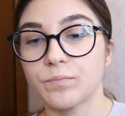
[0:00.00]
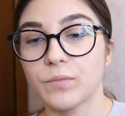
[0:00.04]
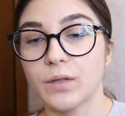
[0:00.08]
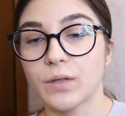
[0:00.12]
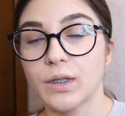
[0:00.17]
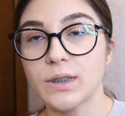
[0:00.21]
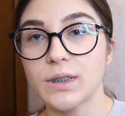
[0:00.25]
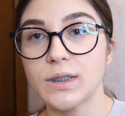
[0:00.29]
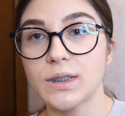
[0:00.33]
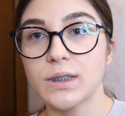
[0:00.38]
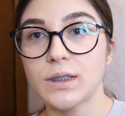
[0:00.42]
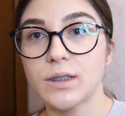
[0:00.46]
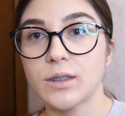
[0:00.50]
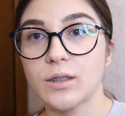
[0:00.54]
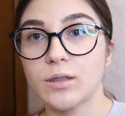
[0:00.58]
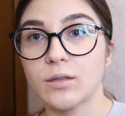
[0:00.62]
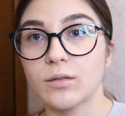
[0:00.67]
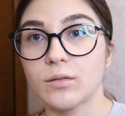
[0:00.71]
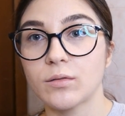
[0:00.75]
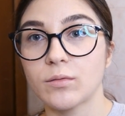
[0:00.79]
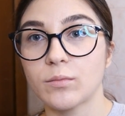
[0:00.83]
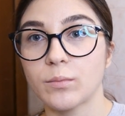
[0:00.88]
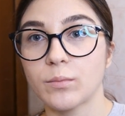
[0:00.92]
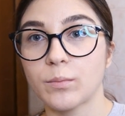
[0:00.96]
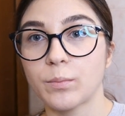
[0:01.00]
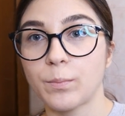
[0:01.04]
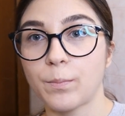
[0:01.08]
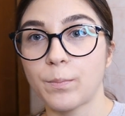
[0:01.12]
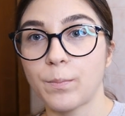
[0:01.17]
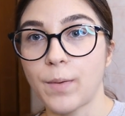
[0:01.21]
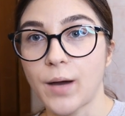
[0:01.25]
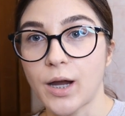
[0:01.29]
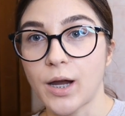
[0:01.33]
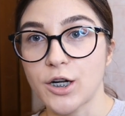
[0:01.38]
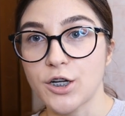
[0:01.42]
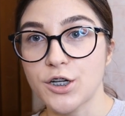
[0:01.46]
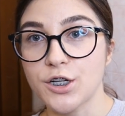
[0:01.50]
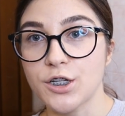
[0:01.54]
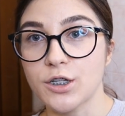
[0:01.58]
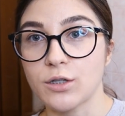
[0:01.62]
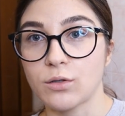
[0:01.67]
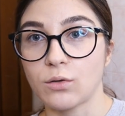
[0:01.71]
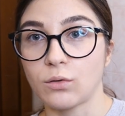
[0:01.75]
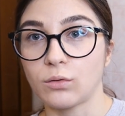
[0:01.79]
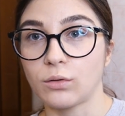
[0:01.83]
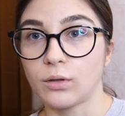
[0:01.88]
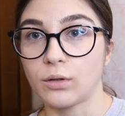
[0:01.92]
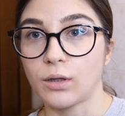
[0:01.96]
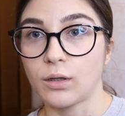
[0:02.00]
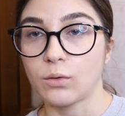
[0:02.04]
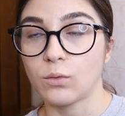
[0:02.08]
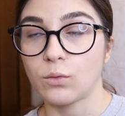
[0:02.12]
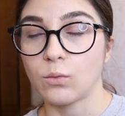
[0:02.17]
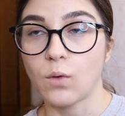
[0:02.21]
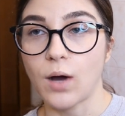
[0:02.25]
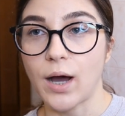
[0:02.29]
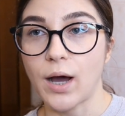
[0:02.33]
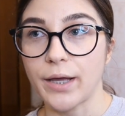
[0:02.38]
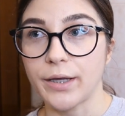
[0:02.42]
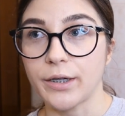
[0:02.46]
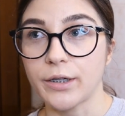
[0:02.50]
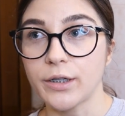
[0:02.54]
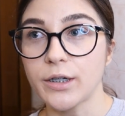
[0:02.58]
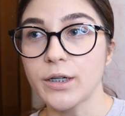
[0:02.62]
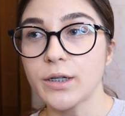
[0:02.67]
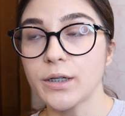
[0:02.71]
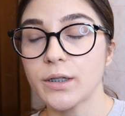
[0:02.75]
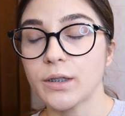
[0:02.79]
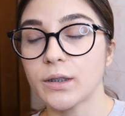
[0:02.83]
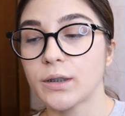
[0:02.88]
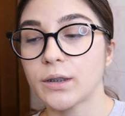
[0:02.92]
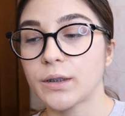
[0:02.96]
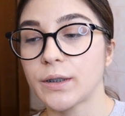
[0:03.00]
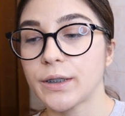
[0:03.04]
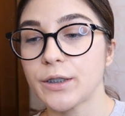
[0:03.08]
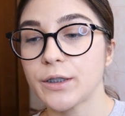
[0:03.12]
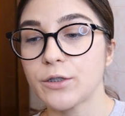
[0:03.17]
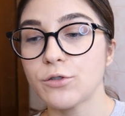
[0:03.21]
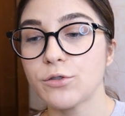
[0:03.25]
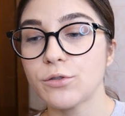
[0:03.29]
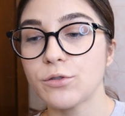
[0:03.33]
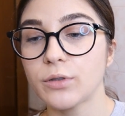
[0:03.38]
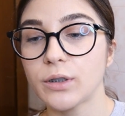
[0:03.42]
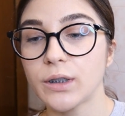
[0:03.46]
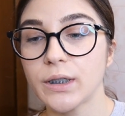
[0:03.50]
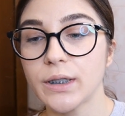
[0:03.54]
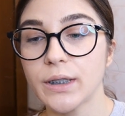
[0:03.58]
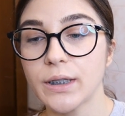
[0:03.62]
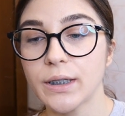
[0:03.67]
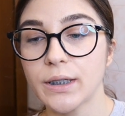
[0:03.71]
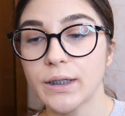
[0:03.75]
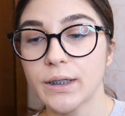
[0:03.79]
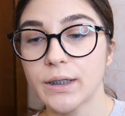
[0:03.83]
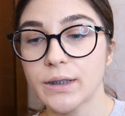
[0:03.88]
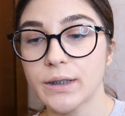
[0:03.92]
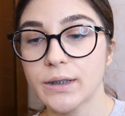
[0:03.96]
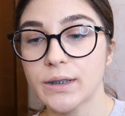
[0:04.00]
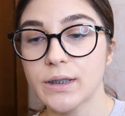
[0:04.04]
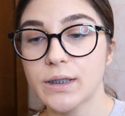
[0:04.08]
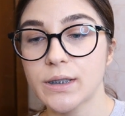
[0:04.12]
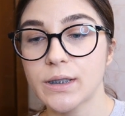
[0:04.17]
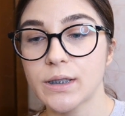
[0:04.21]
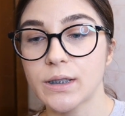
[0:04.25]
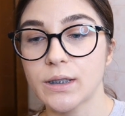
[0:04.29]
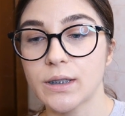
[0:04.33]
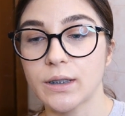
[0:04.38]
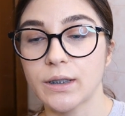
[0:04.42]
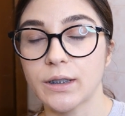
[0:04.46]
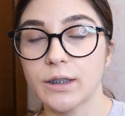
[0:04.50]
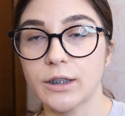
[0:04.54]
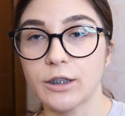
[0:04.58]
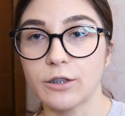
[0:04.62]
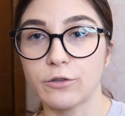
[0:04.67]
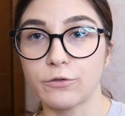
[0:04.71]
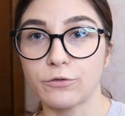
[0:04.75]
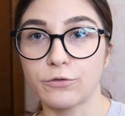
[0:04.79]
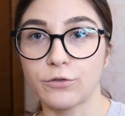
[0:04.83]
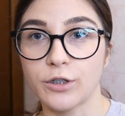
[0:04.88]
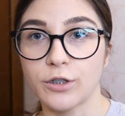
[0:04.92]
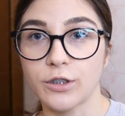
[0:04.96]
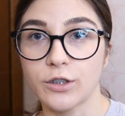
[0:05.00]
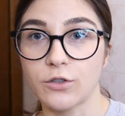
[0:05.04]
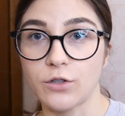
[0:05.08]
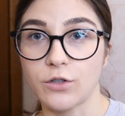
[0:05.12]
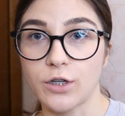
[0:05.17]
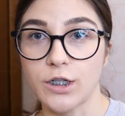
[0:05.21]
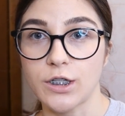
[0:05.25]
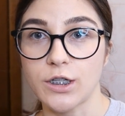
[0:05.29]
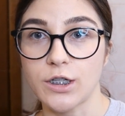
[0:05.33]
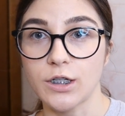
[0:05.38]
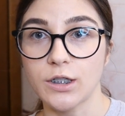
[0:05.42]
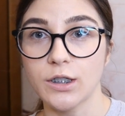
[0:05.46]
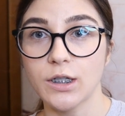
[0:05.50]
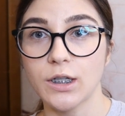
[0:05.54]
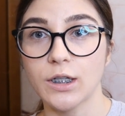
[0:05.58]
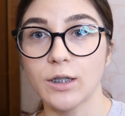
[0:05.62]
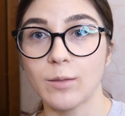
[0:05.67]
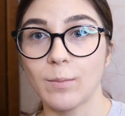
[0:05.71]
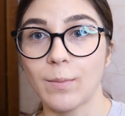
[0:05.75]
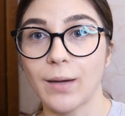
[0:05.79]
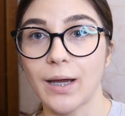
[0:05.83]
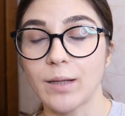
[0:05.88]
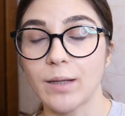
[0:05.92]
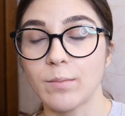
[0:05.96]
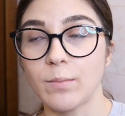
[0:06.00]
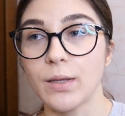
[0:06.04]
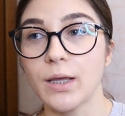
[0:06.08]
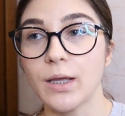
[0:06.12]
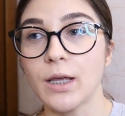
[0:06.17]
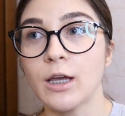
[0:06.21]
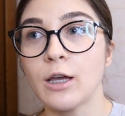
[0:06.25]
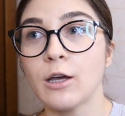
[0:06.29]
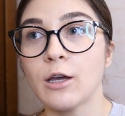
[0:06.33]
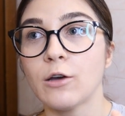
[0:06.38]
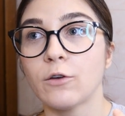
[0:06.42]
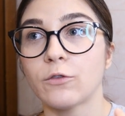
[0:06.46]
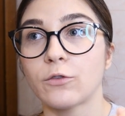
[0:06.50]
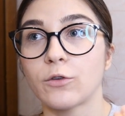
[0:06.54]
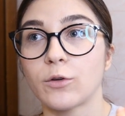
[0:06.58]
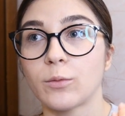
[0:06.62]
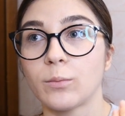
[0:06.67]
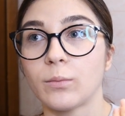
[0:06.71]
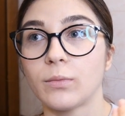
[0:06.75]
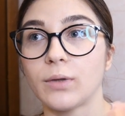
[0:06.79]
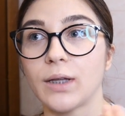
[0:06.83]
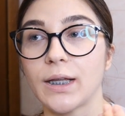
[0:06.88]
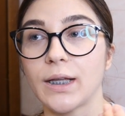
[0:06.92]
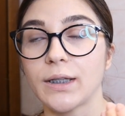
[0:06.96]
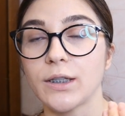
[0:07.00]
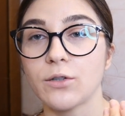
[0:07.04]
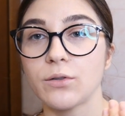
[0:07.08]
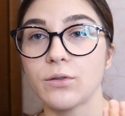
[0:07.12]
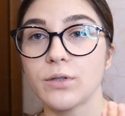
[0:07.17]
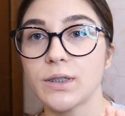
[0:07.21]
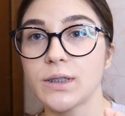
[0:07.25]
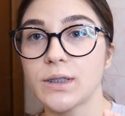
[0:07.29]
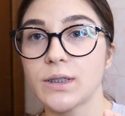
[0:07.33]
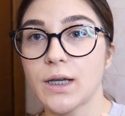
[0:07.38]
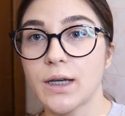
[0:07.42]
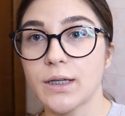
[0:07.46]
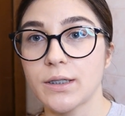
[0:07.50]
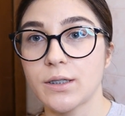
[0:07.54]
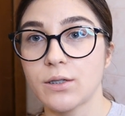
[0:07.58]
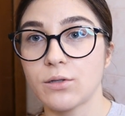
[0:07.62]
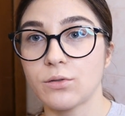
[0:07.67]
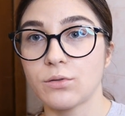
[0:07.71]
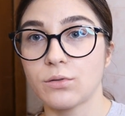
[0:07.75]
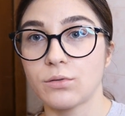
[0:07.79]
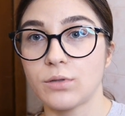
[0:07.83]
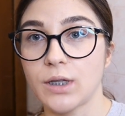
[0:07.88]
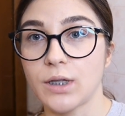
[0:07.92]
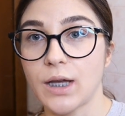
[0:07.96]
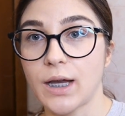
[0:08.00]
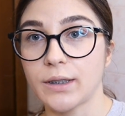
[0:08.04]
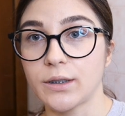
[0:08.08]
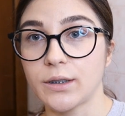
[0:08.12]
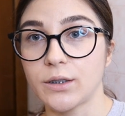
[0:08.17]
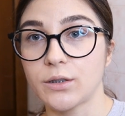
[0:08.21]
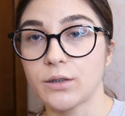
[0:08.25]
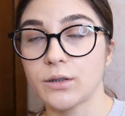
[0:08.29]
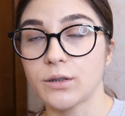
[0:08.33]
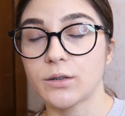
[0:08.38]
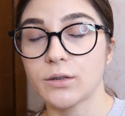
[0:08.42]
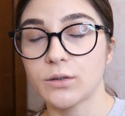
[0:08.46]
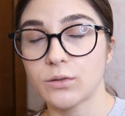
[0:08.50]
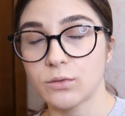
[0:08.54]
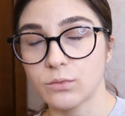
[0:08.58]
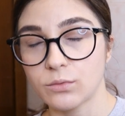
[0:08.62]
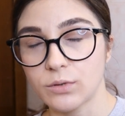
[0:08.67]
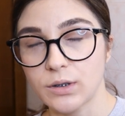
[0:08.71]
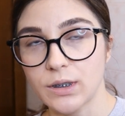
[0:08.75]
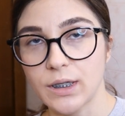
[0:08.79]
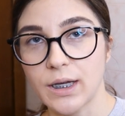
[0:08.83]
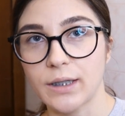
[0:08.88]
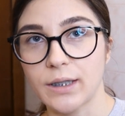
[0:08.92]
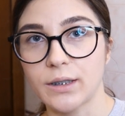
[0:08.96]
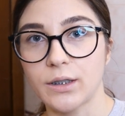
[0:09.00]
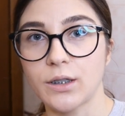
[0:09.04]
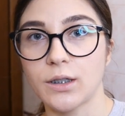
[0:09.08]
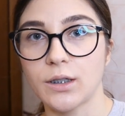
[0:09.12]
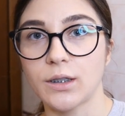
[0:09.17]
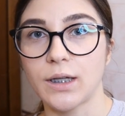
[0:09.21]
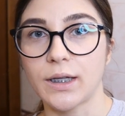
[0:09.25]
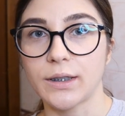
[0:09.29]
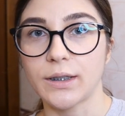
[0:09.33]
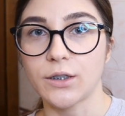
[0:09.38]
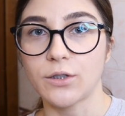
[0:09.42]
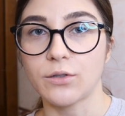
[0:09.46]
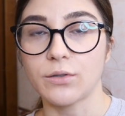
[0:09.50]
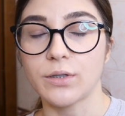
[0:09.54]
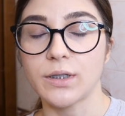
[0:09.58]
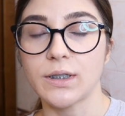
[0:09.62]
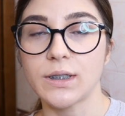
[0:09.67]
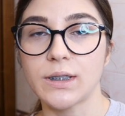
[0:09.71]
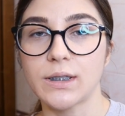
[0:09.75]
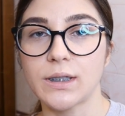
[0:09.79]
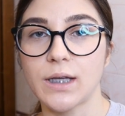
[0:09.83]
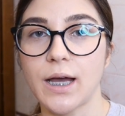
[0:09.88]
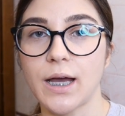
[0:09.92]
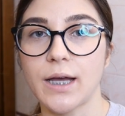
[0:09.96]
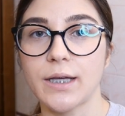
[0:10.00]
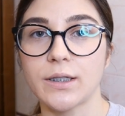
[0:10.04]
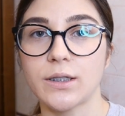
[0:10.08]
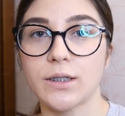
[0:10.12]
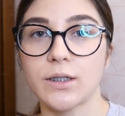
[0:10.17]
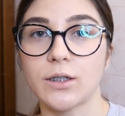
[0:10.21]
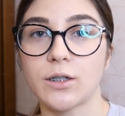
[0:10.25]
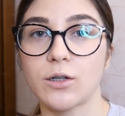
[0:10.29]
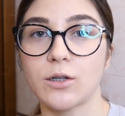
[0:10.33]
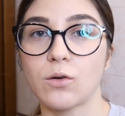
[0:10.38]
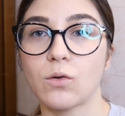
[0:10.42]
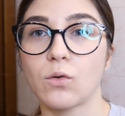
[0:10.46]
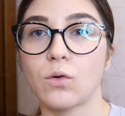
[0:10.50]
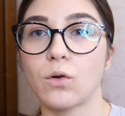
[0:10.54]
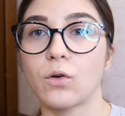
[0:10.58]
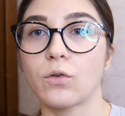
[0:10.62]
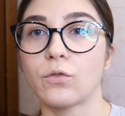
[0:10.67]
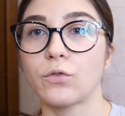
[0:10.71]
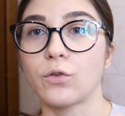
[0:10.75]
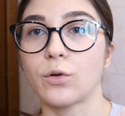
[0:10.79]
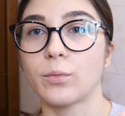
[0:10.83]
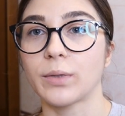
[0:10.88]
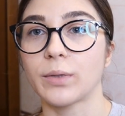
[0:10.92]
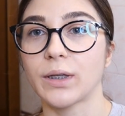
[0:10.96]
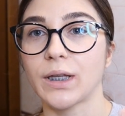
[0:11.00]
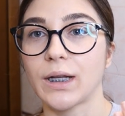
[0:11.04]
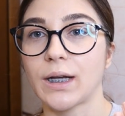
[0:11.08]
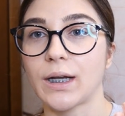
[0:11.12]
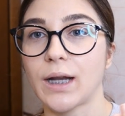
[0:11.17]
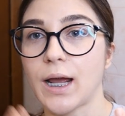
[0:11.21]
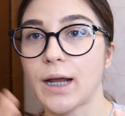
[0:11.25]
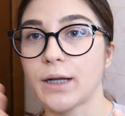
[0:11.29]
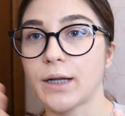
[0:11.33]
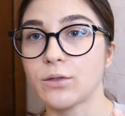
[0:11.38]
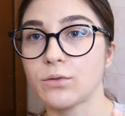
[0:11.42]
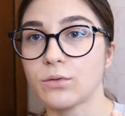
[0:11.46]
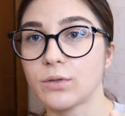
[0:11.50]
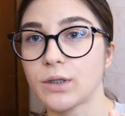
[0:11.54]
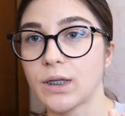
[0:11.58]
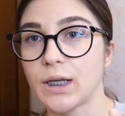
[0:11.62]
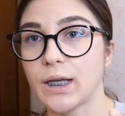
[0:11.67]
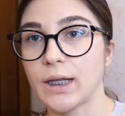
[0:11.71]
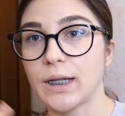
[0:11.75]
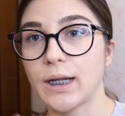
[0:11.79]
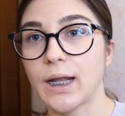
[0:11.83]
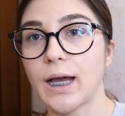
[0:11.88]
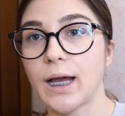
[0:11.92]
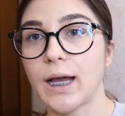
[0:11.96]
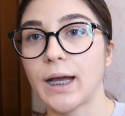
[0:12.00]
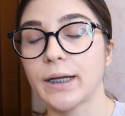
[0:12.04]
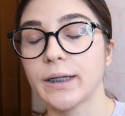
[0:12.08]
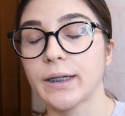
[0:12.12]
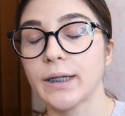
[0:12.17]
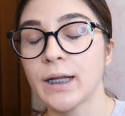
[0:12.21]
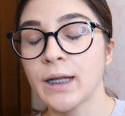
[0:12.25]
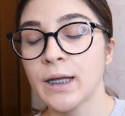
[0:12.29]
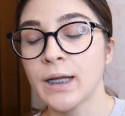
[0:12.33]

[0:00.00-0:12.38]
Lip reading: It's partial wire. Usually it's in the front region. It might be from lateral incisor to the other lateral incisor, or from canine to canine.